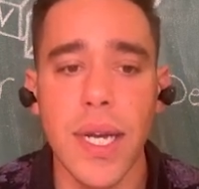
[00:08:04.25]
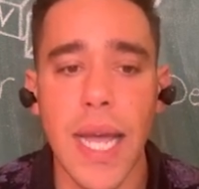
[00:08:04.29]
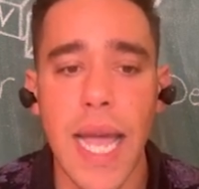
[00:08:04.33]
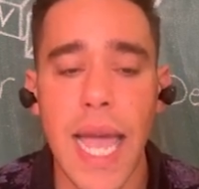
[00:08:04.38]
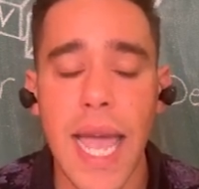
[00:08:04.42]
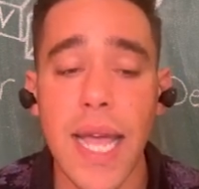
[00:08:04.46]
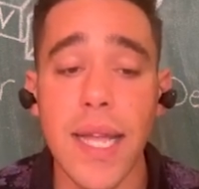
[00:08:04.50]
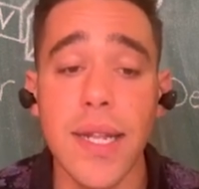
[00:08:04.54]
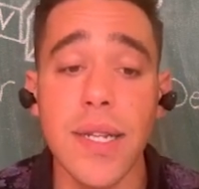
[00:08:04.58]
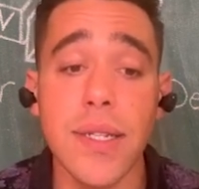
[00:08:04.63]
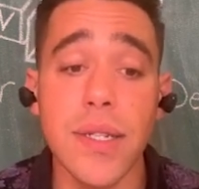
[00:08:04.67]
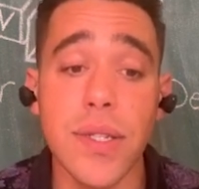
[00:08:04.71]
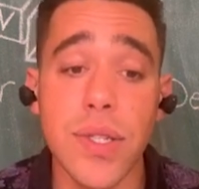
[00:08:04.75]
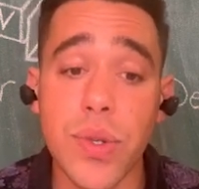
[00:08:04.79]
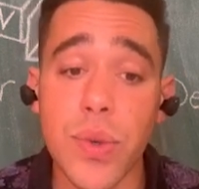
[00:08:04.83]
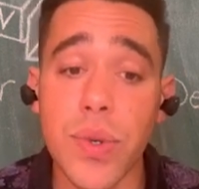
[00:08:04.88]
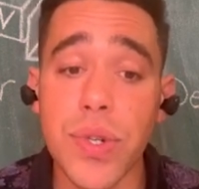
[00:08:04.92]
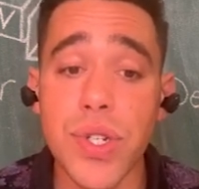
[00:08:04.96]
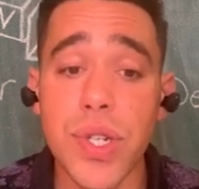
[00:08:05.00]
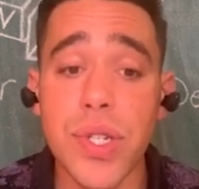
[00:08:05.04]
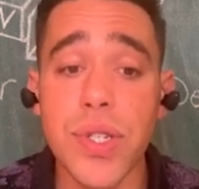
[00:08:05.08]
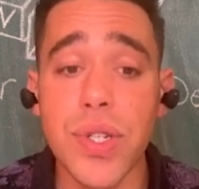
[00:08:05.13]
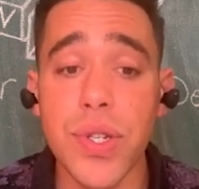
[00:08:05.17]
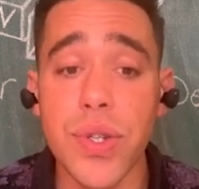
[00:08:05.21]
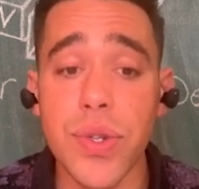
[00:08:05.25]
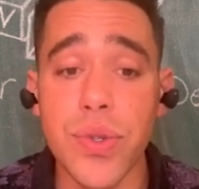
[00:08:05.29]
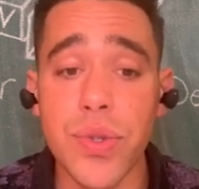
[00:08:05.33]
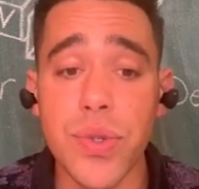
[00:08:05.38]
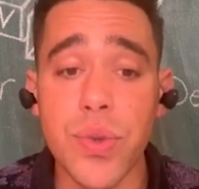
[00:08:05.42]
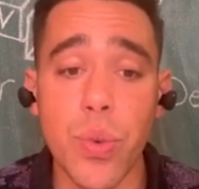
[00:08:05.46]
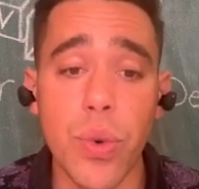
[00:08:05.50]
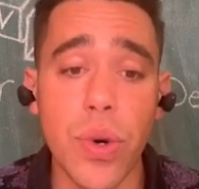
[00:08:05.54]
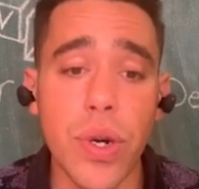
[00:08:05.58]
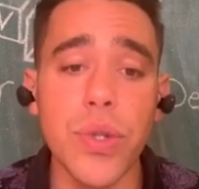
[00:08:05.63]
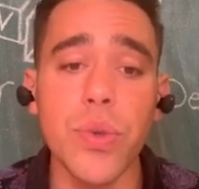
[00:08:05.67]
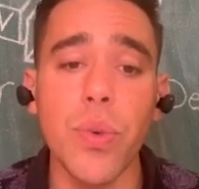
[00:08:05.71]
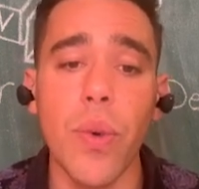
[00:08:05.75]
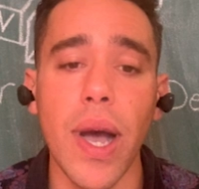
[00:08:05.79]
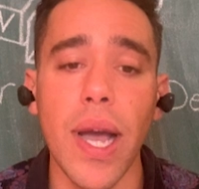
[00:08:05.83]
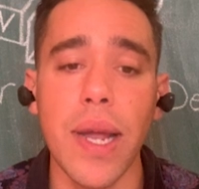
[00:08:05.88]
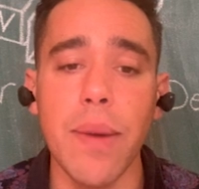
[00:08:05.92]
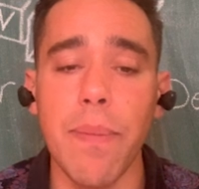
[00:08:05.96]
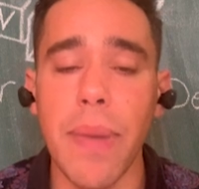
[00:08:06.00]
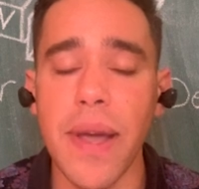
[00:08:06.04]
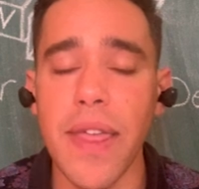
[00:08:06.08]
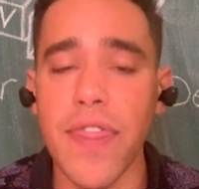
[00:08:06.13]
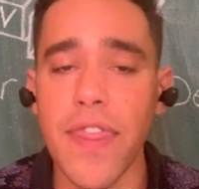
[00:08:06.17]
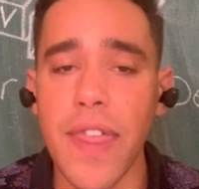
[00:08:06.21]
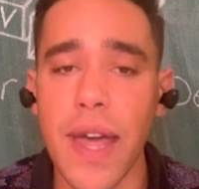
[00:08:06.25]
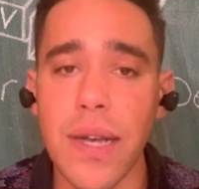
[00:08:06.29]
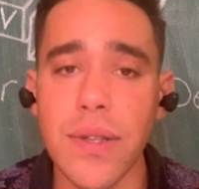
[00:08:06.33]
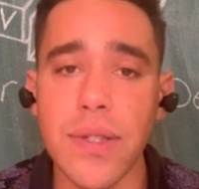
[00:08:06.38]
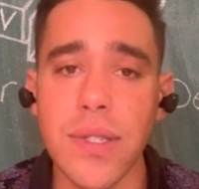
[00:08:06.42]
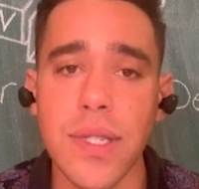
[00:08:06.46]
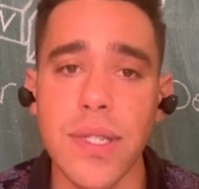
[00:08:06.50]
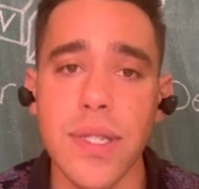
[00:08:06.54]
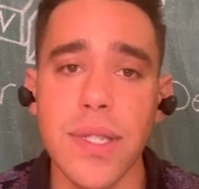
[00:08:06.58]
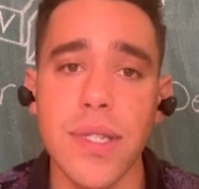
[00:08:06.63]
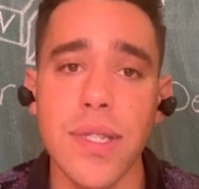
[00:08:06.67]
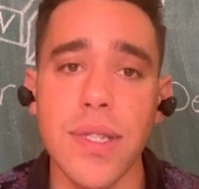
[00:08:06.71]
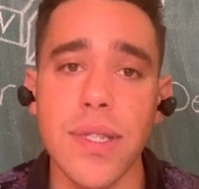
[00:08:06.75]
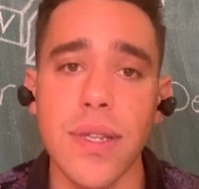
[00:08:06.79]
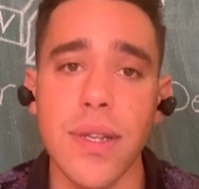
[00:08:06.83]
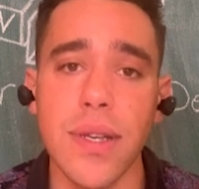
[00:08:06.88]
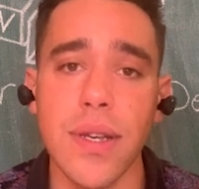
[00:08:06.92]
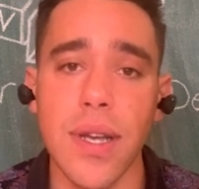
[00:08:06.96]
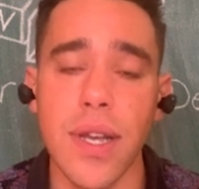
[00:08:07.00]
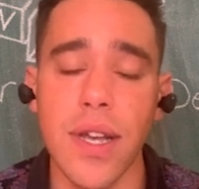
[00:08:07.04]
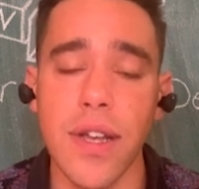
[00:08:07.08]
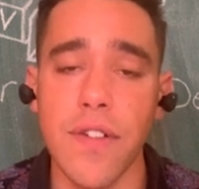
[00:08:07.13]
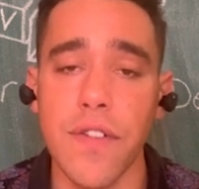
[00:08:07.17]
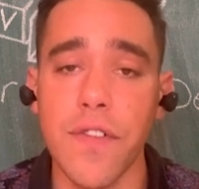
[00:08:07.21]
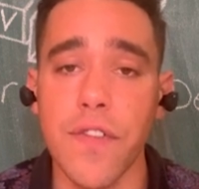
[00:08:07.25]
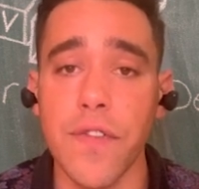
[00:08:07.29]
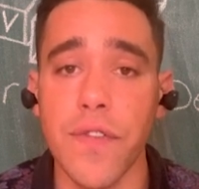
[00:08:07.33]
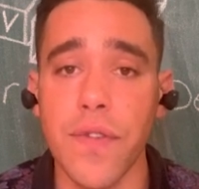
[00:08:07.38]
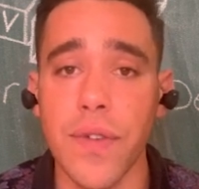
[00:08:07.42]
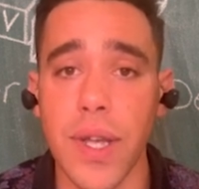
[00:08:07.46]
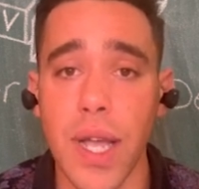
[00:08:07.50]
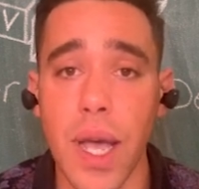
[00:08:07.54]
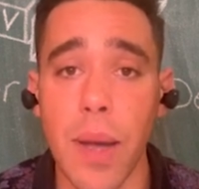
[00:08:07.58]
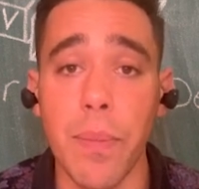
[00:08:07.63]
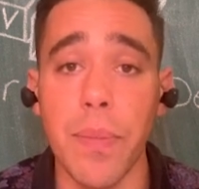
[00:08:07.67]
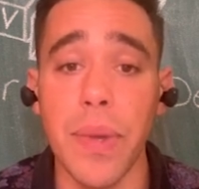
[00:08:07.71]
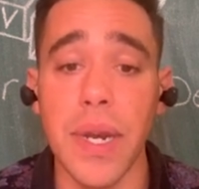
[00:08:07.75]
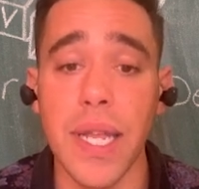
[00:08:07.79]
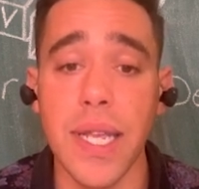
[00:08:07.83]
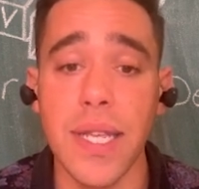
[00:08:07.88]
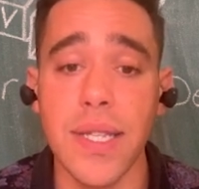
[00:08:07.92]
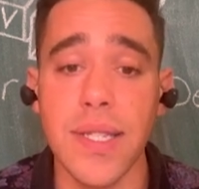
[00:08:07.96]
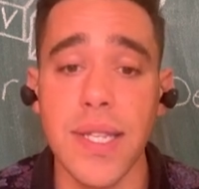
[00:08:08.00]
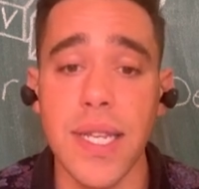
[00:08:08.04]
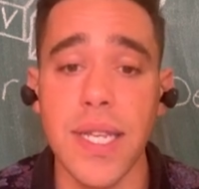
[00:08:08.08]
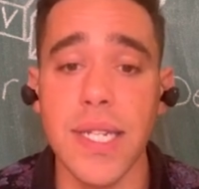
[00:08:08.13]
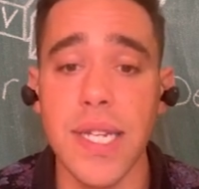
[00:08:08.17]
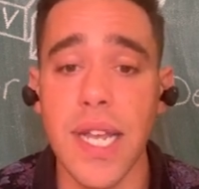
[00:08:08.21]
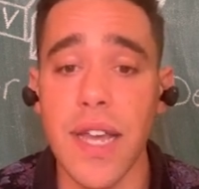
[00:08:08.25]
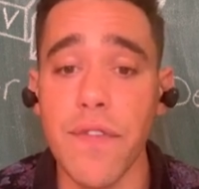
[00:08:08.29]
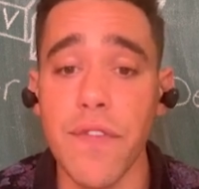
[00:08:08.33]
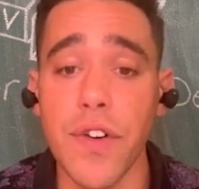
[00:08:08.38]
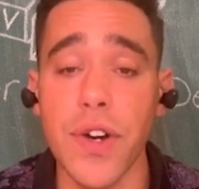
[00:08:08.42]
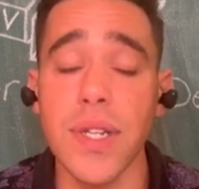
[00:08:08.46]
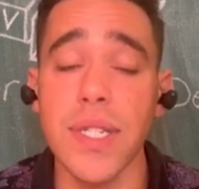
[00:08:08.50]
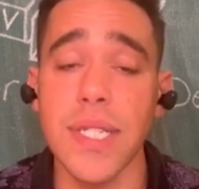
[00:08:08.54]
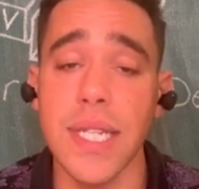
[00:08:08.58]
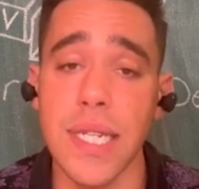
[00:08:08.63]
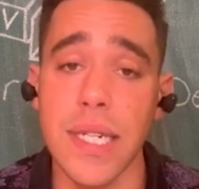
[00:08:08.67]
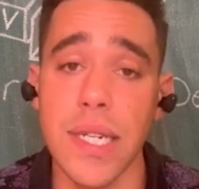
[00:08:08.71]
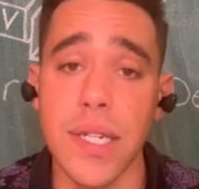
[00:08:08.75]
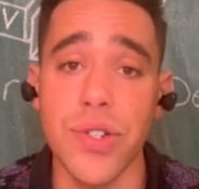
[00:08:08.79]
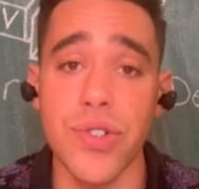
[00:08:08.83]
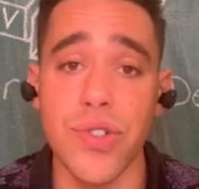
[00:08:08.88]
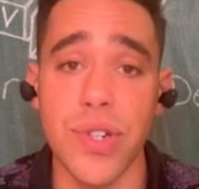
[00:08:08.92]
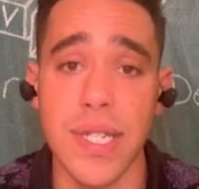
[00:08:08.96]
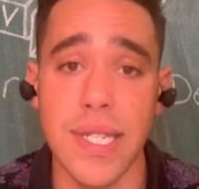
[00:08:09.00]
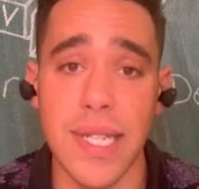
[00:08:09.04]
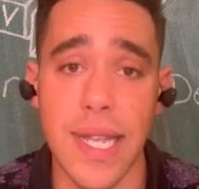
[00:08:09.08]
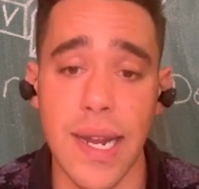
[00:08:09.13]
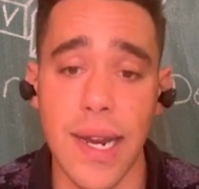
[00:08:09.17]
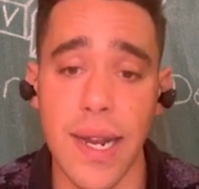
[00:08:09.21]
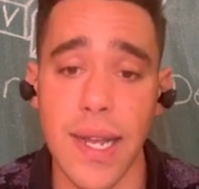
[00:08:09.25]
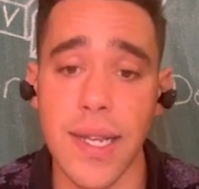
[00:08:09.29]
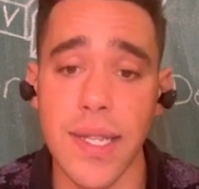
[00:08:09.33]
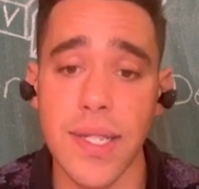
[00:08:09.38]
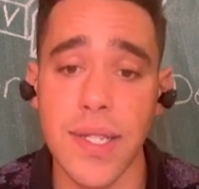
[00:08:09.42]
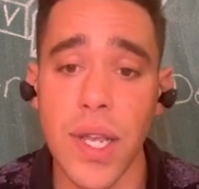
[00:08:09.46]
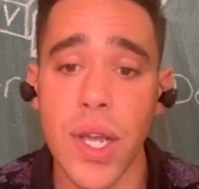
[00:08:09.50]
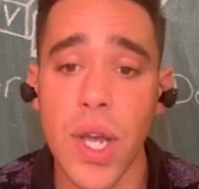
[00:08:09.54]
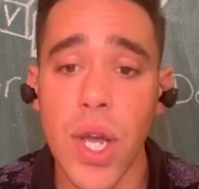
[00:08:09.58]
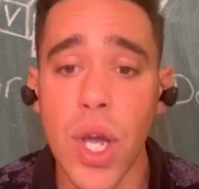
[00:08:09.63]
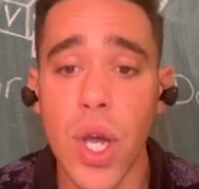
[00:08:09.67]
And Squish is used worldwide by thousands of companies in diverse industry settings.